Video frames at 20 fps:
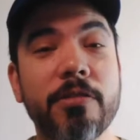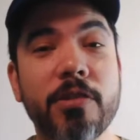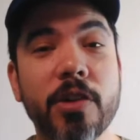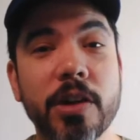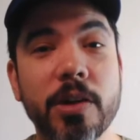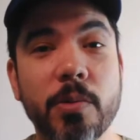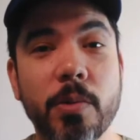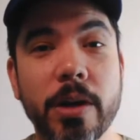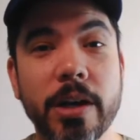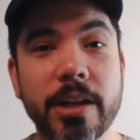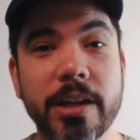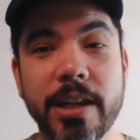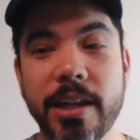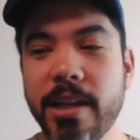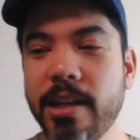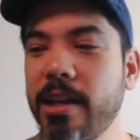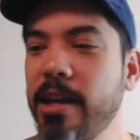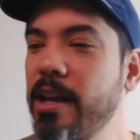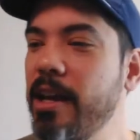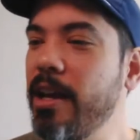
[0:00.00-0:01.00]
got it
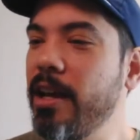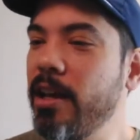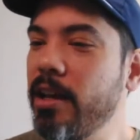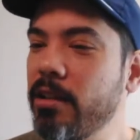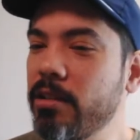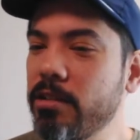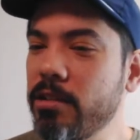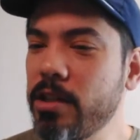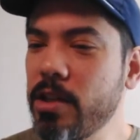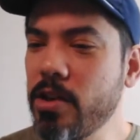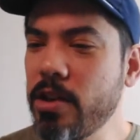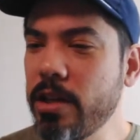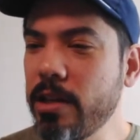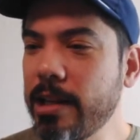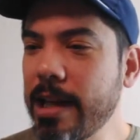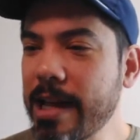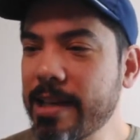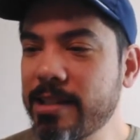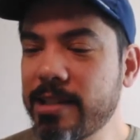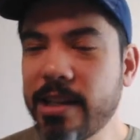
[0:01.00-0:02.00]
working. The only
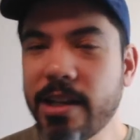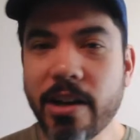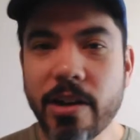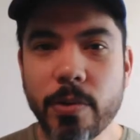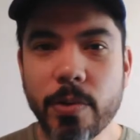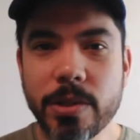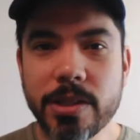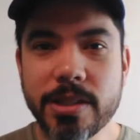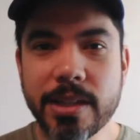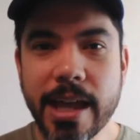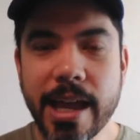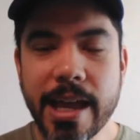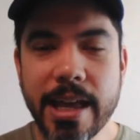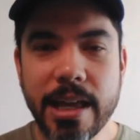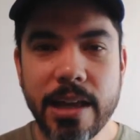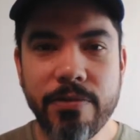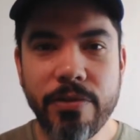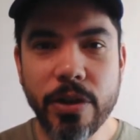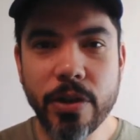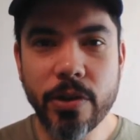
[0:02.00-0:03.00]
last thing I would say,
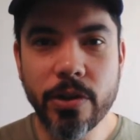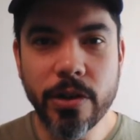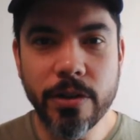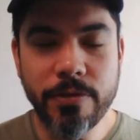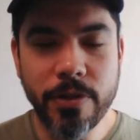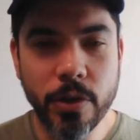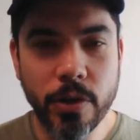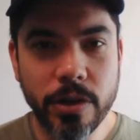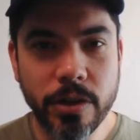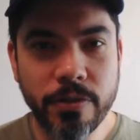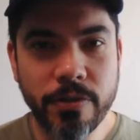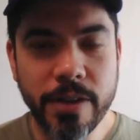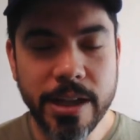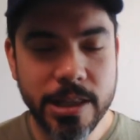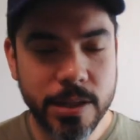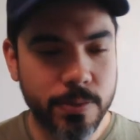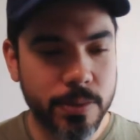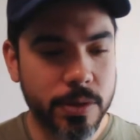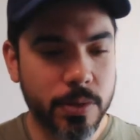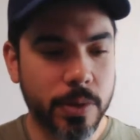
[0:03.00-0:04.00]
if you're on the
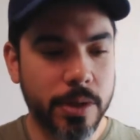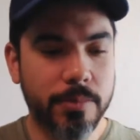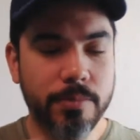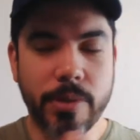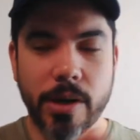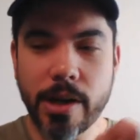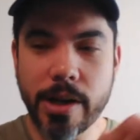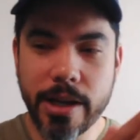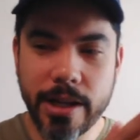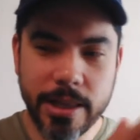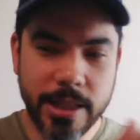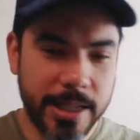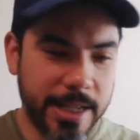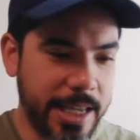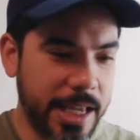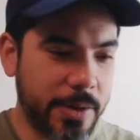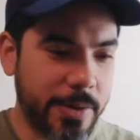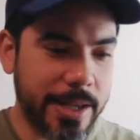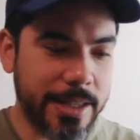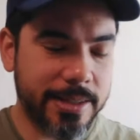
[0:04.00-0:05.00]
fence between buying the
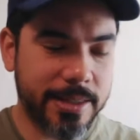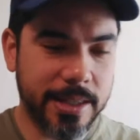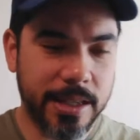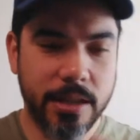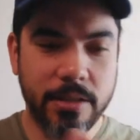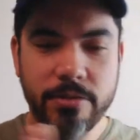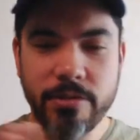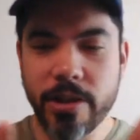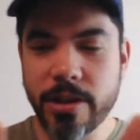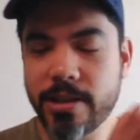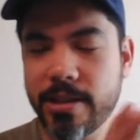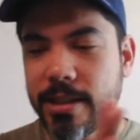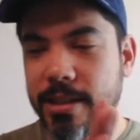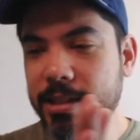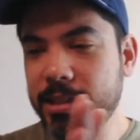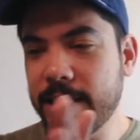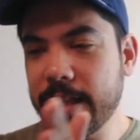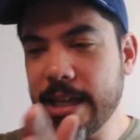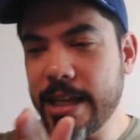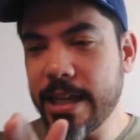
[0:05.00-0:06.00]
Neo SD
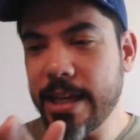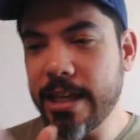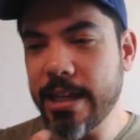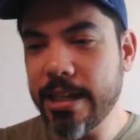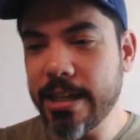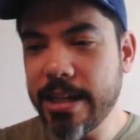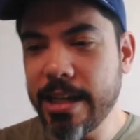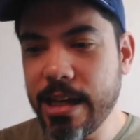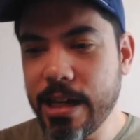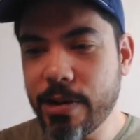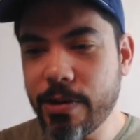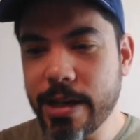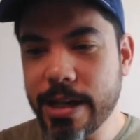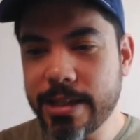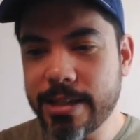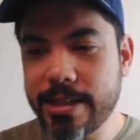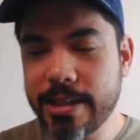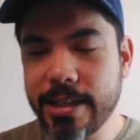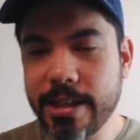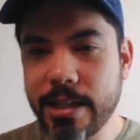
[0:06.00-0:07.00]
versus the Neo
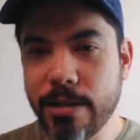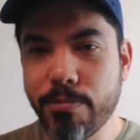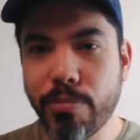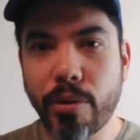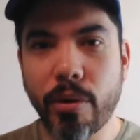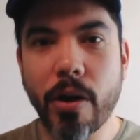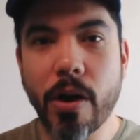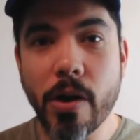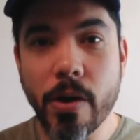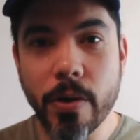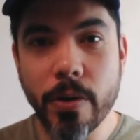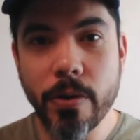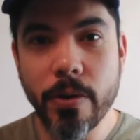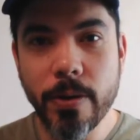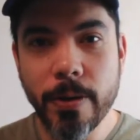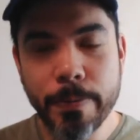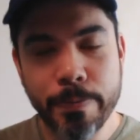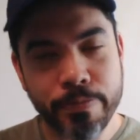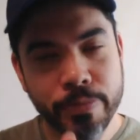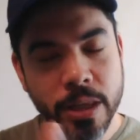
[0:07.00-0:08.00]
SD Pro,
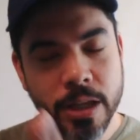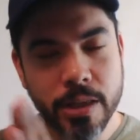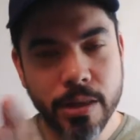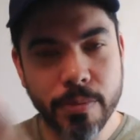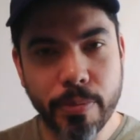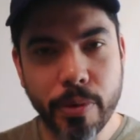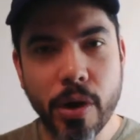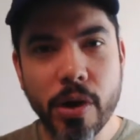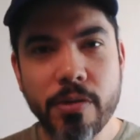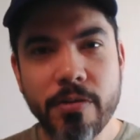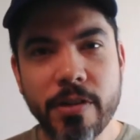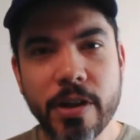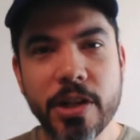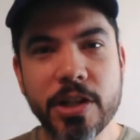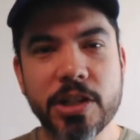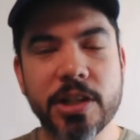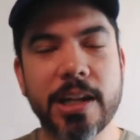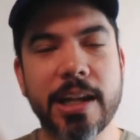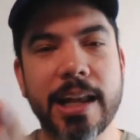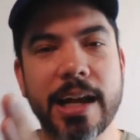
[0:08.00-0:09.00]
the Pro
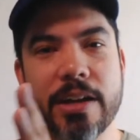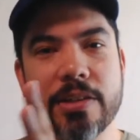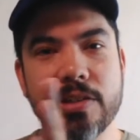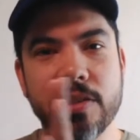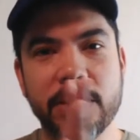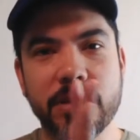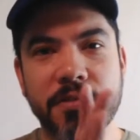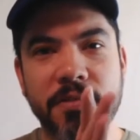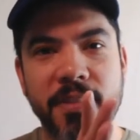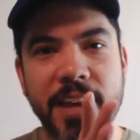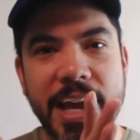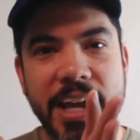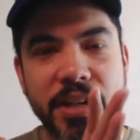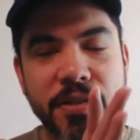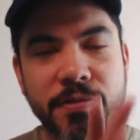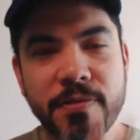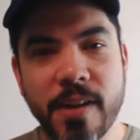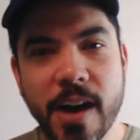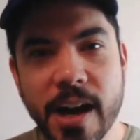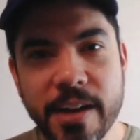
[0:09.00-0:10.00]
version allows you to flash
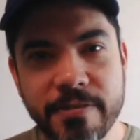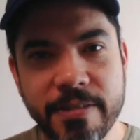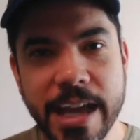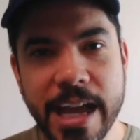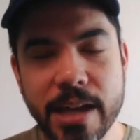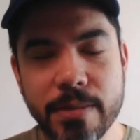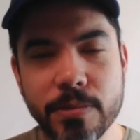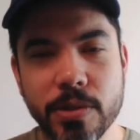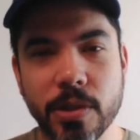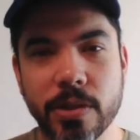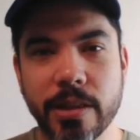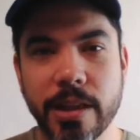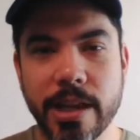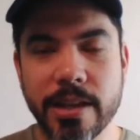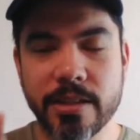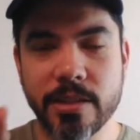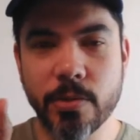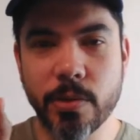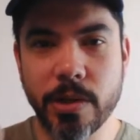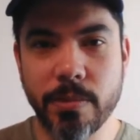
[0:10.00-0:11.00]
5 games on there.
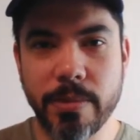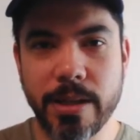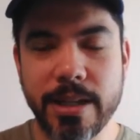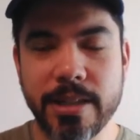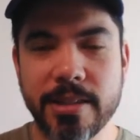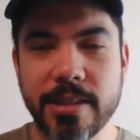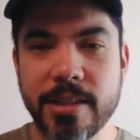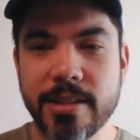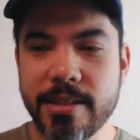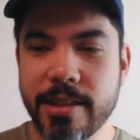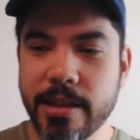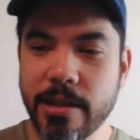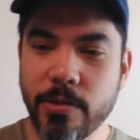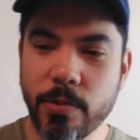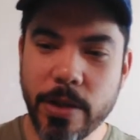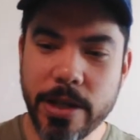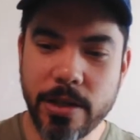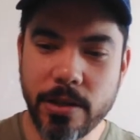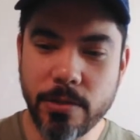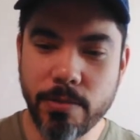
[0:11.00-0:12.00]
So what it means is that
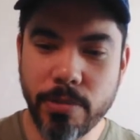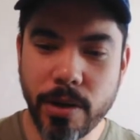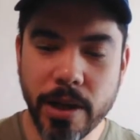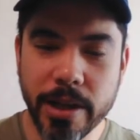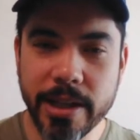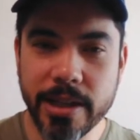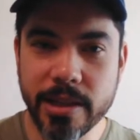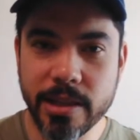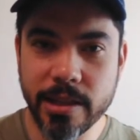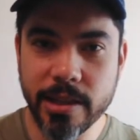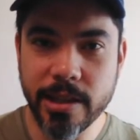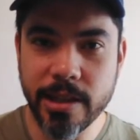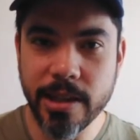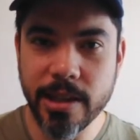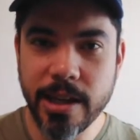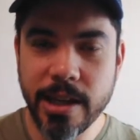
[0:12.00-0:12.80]
when you plug in the